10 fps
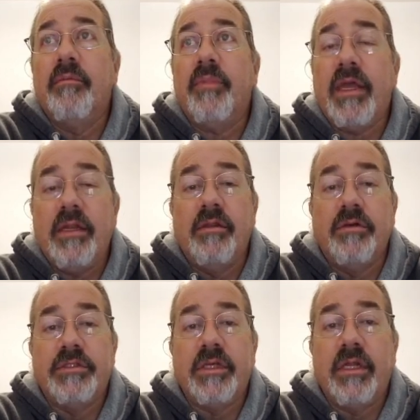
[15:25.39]
painting
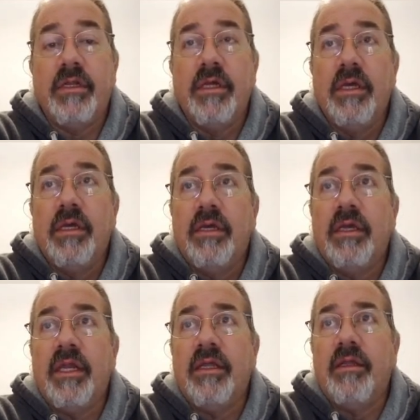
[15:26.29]
those in,
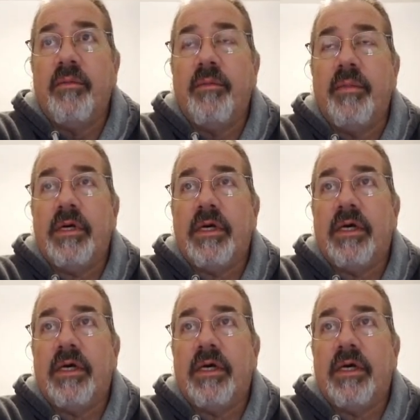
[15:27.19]
getting them